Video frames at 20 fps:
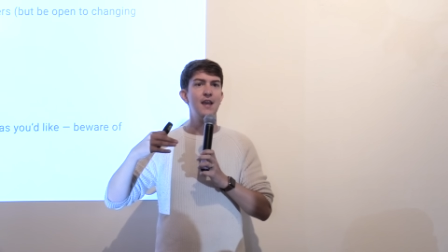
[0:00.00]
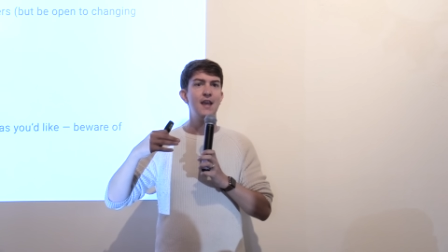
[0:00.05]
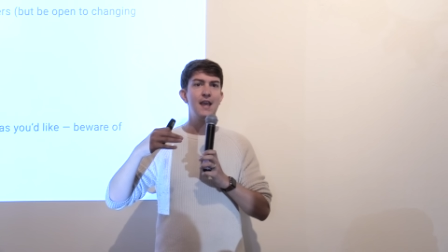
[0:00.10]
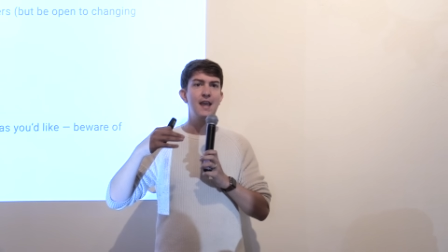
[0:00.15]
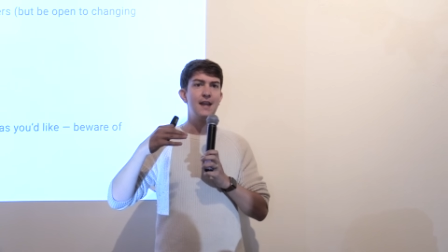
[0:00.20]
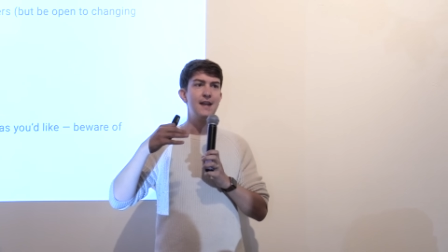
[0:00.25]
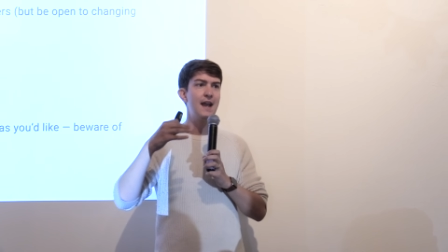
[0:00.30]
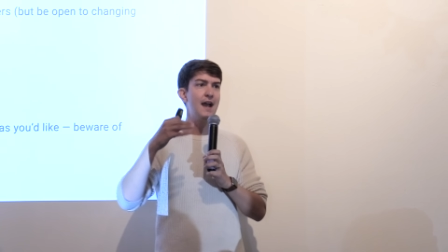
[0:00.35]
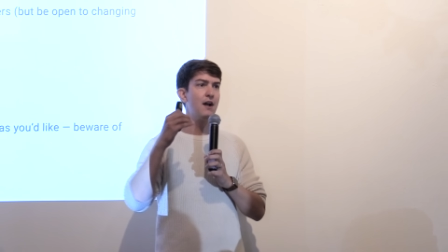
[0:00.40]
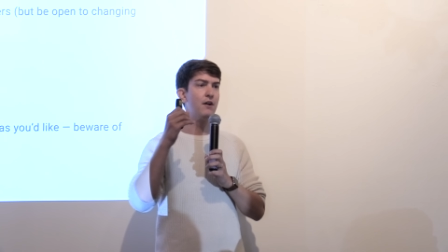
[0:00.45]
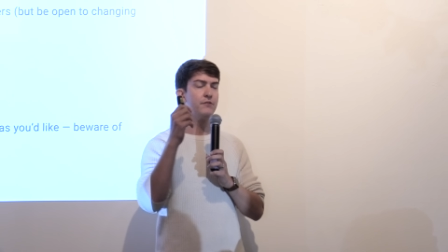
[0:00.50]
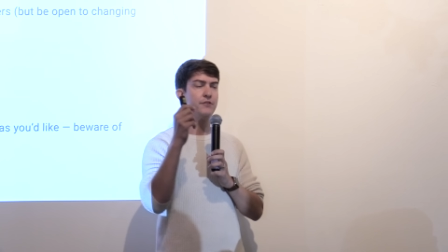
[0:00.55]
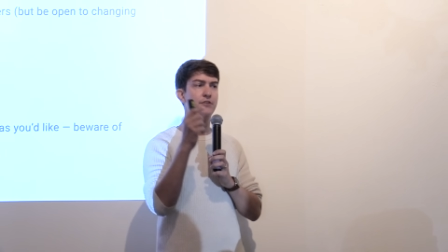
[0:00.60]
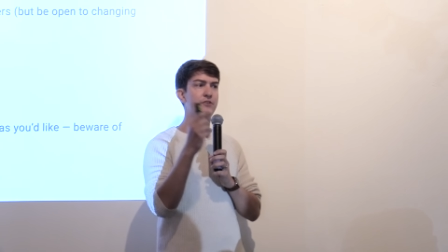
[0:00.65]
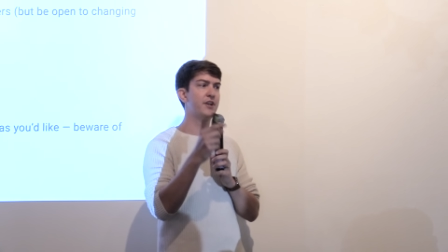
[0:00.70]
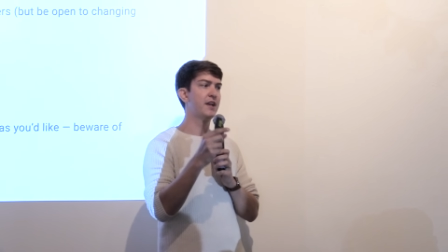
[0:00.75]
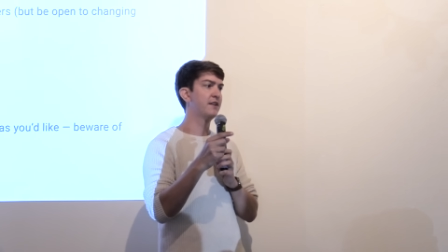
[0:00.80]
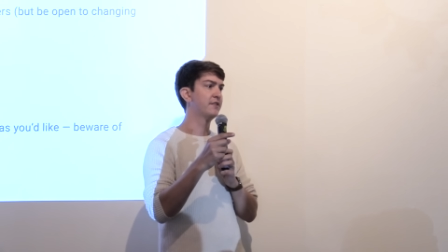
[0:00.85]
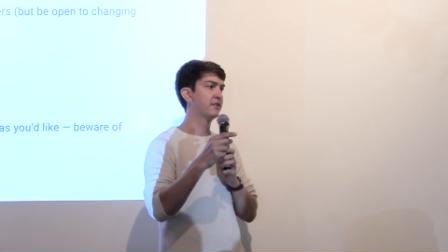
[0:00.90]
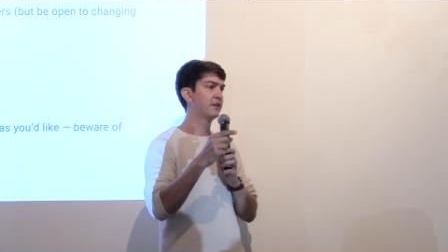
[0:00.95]
and how you
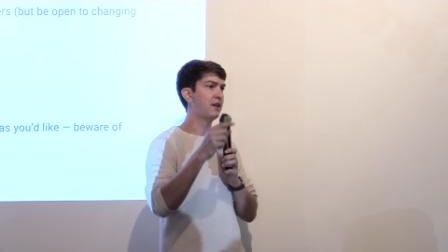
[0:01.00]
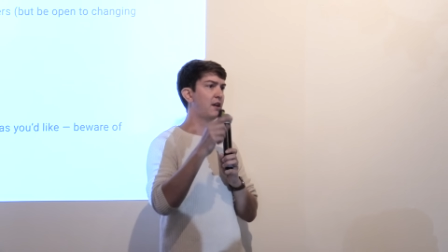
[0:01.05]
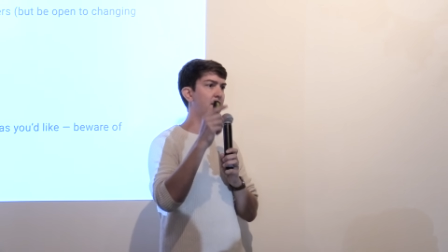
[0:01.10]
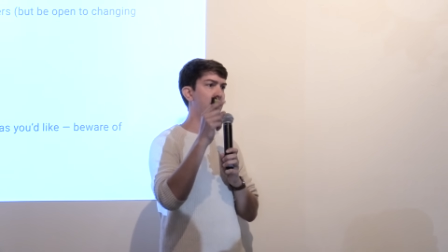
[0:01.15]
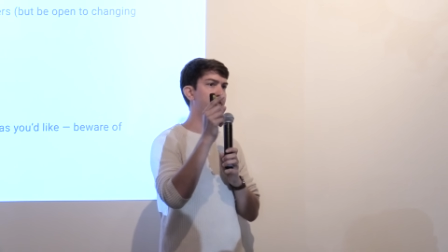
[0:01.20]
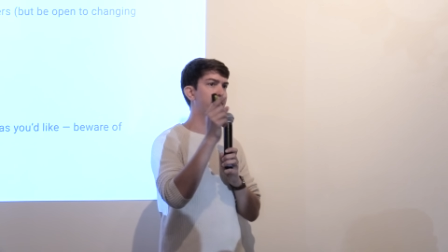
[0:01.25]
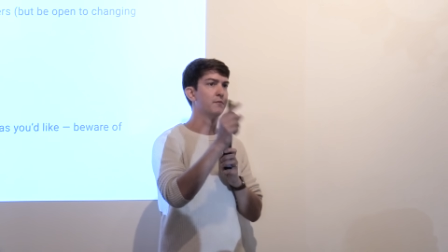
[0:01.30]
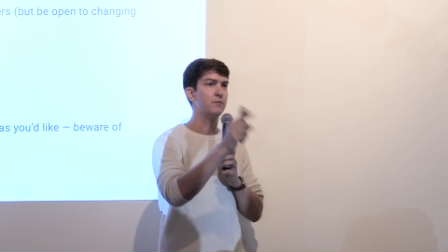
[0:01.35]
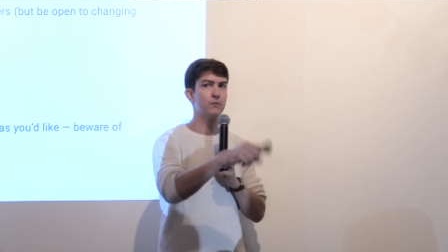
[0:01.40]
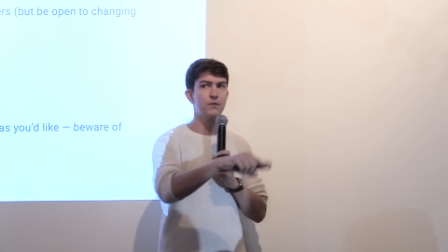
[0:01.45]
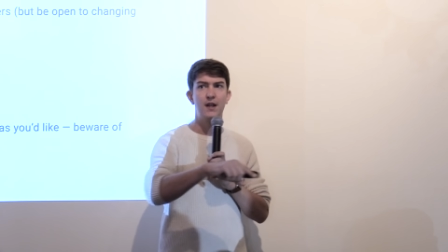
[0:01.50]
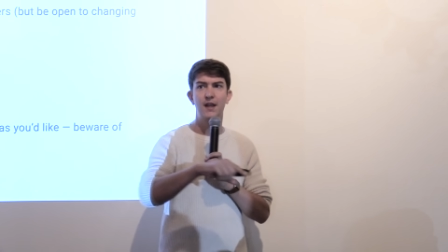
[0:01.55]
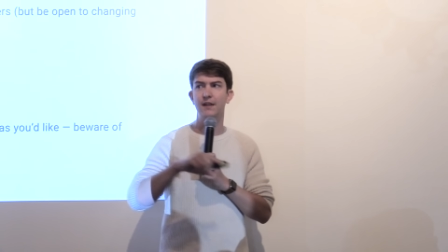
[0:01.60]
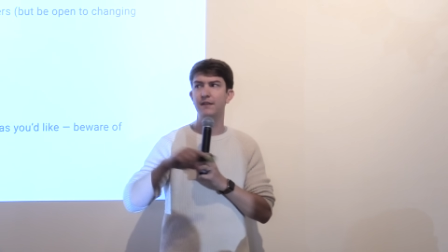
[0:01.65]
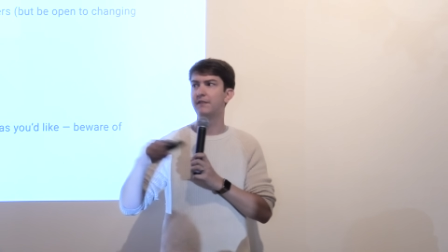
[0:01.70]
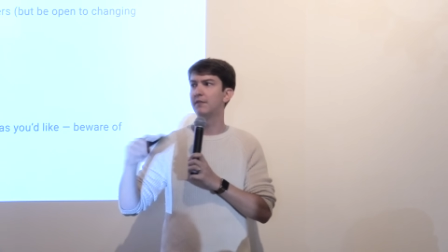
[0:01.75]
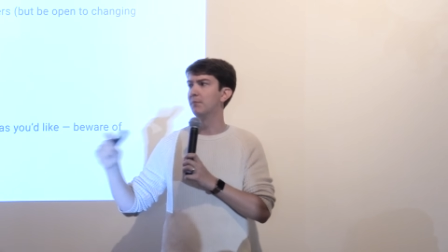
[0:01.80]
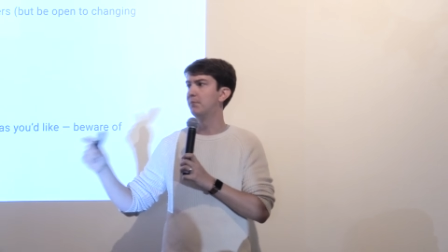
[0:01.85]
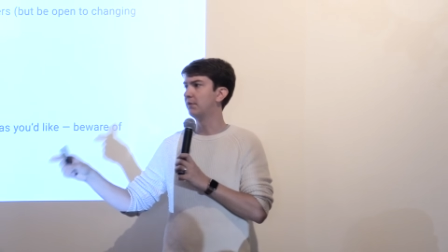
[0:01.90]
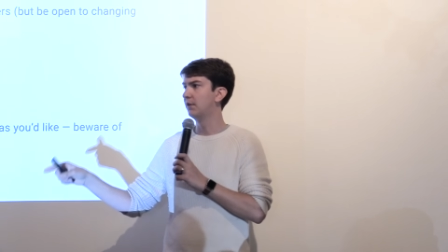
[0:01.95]
change the color from
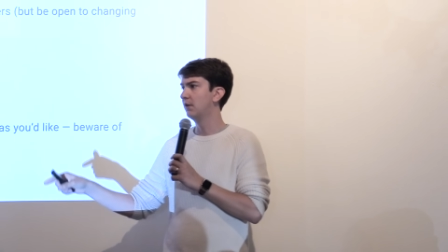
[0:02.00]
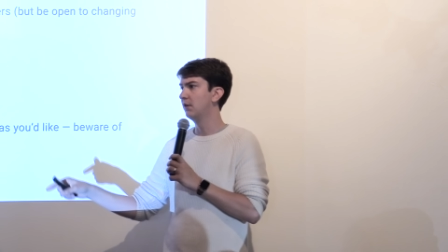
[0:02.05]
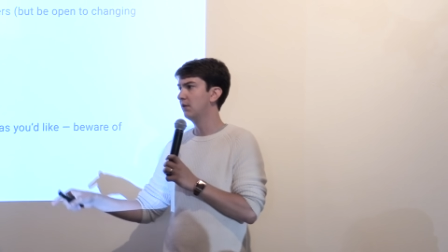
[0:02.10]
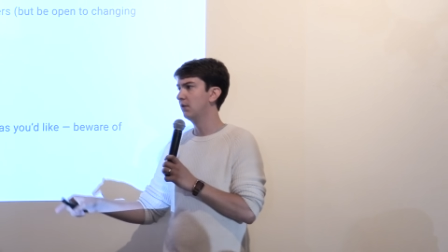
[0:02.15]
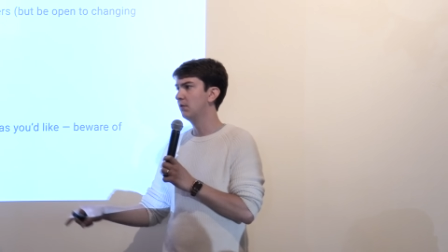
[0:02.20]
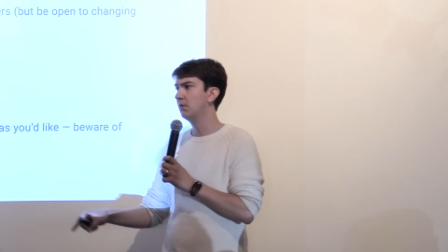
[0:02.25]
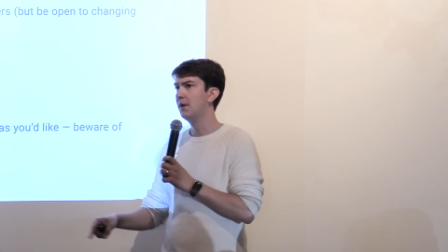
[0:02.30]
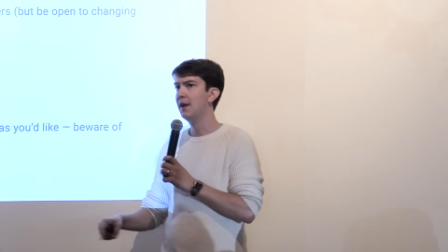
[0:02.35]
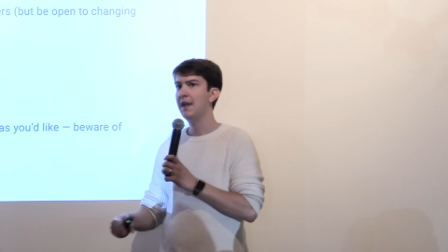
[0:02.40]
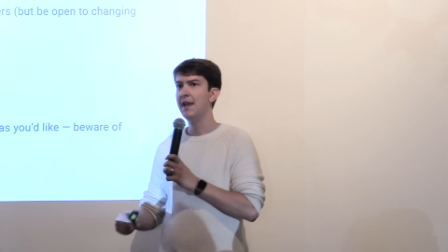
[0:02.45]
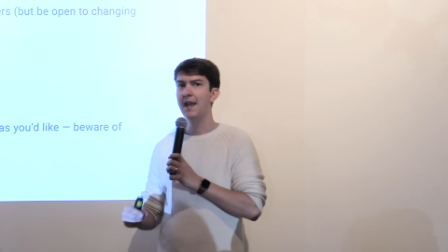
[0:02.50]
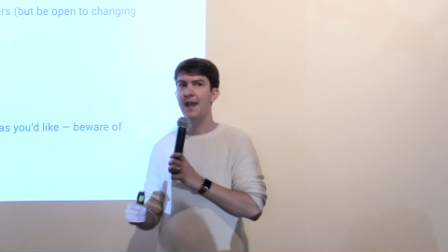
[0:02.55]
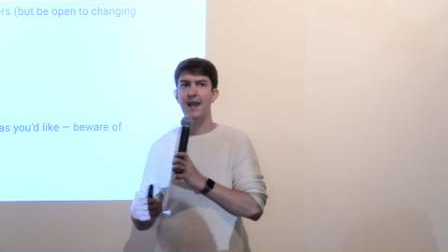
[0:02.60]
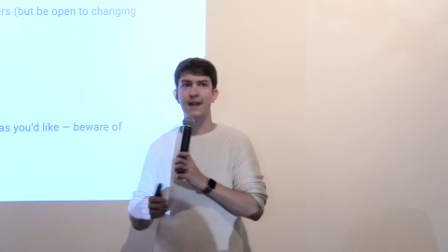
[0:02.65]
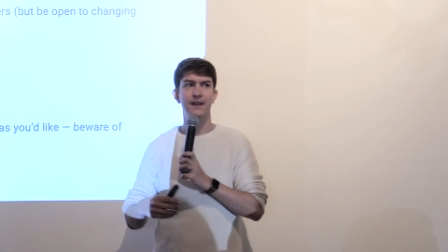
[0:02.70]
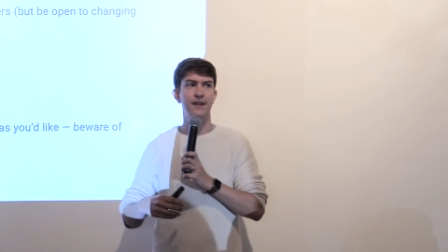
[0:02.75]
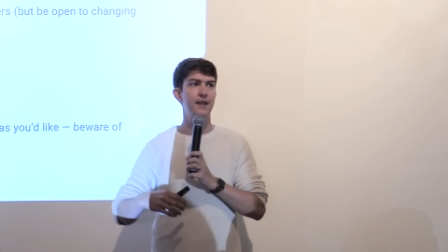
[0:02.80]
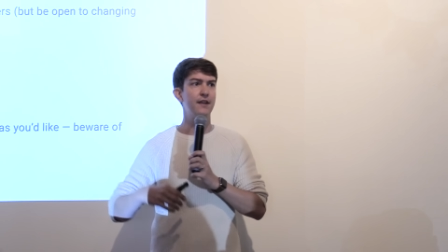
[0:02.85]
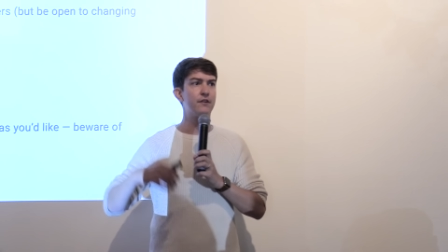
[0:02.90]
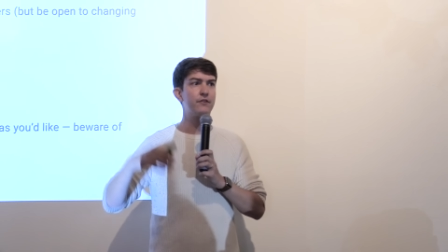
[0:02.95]
red to blue
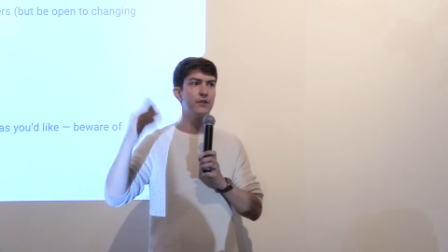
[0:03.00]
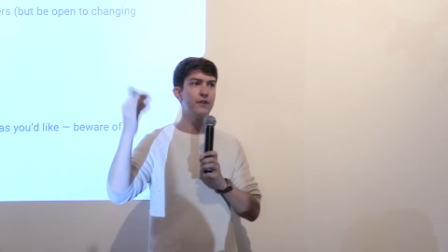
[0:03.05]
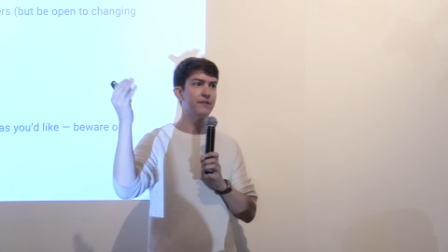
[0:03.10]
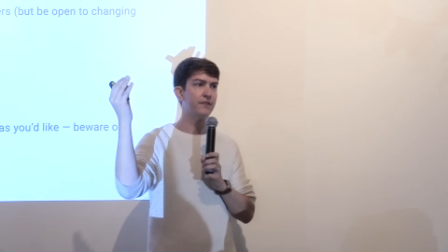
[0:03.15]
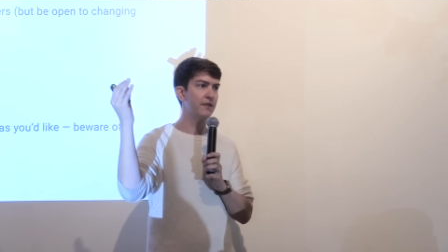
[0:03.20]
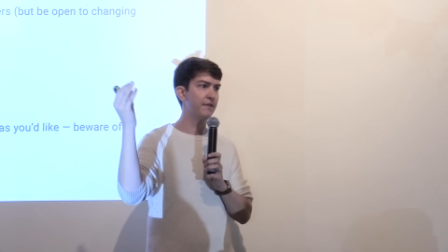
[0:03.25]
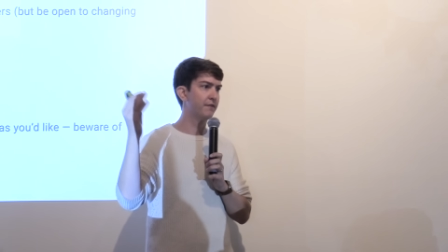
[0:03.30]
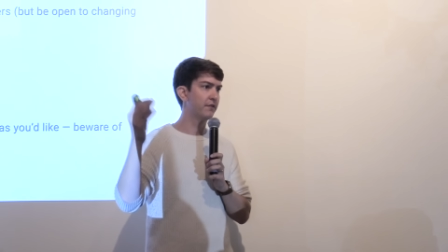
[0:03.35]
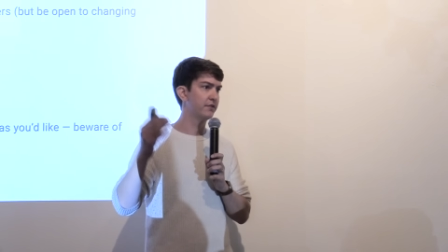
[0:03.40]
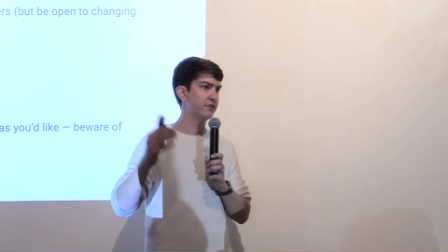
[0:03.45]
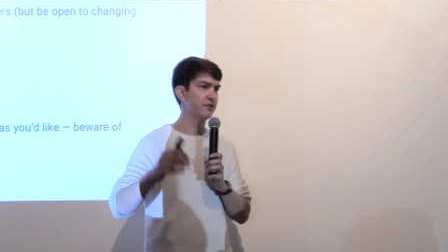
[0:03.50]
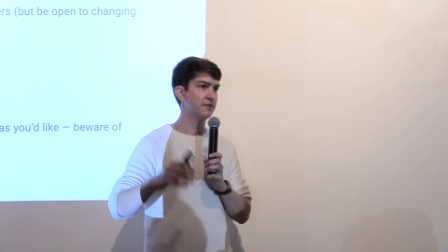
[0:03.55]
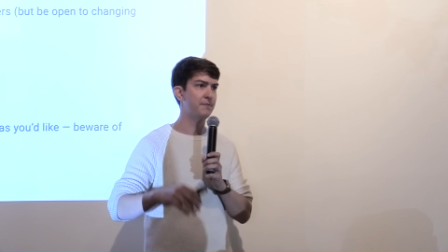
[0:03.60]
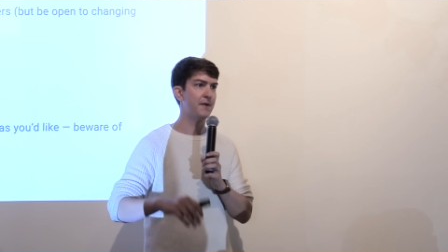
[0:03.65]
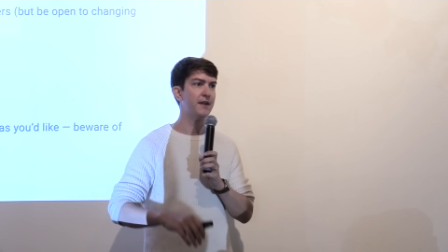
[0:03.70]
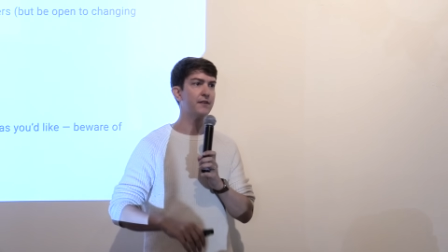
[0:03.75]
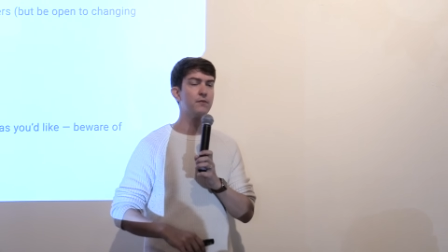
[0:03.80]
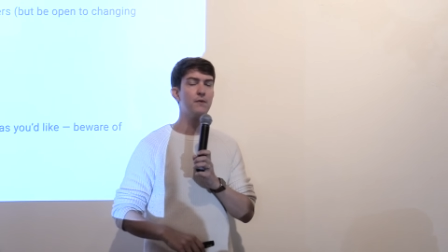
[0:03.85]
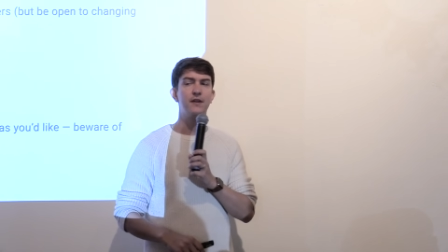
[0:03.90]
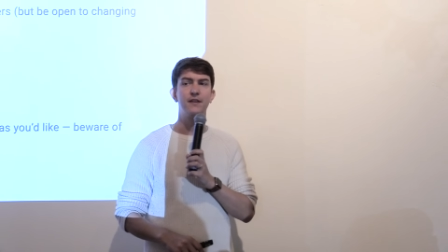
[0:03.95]
and it increased conversions
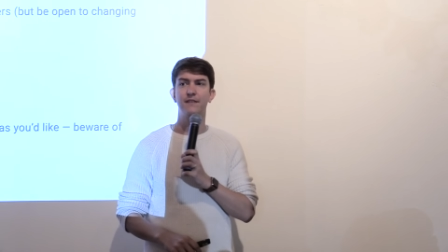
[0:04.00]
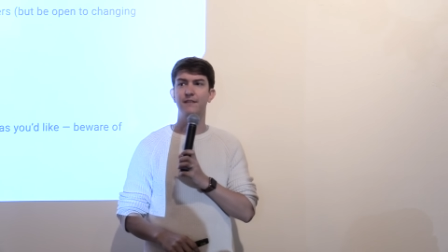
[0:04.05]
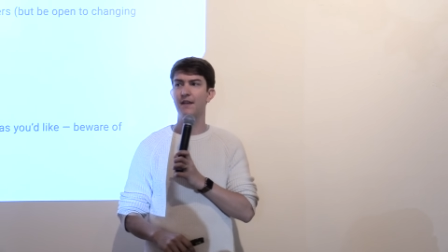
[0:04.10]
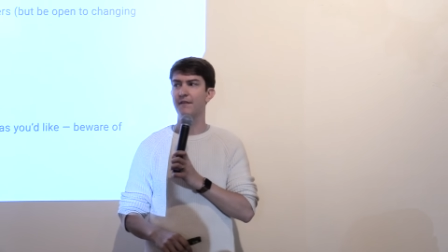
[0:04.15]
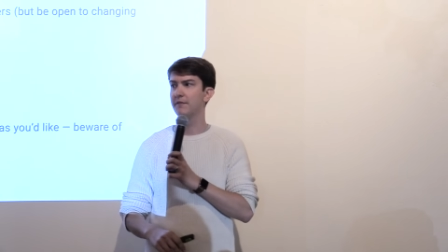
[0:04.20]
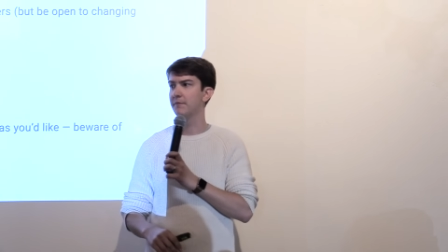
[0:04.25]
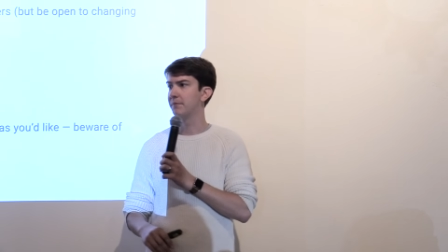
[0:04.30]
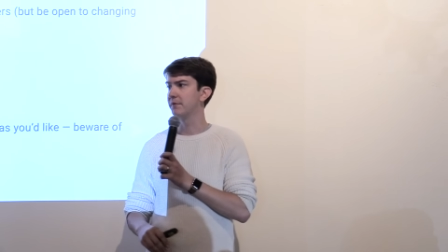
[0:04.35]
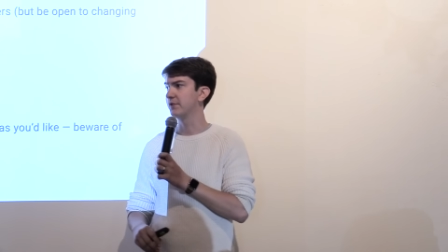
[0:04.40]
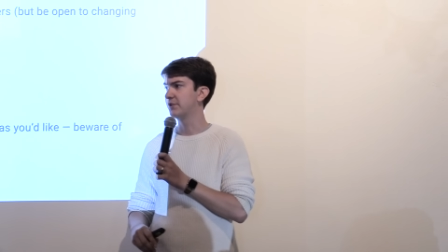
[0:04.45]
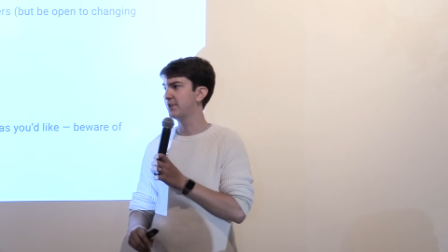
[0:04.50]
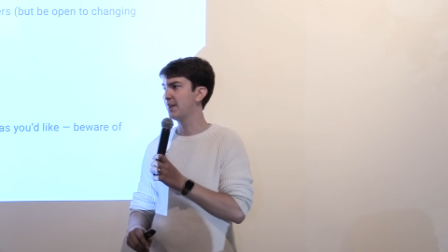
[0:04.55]
by 27%.